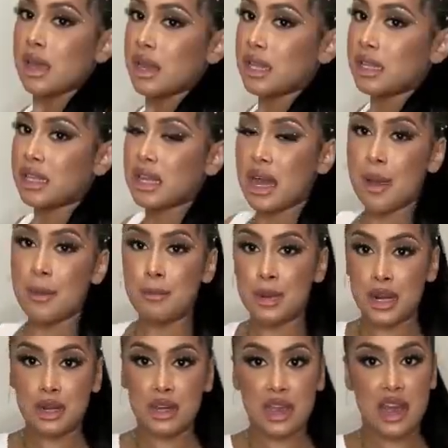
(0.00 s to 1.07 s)
And I think I
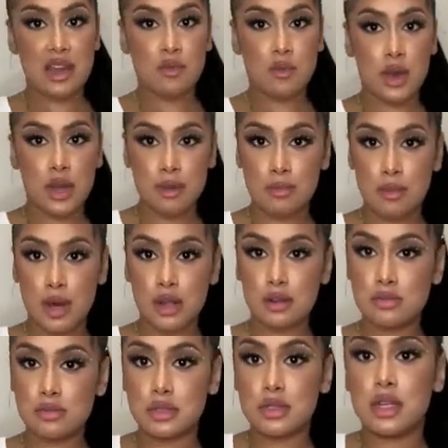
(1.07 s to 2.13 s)
barely have white
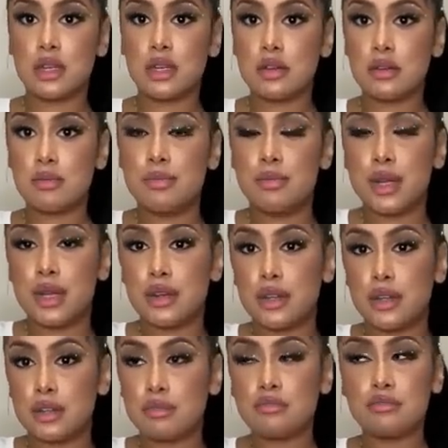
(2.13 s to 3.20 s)
bottoms, like
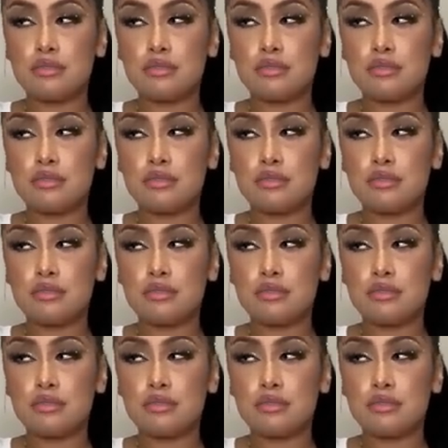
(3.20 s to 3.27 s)
barely.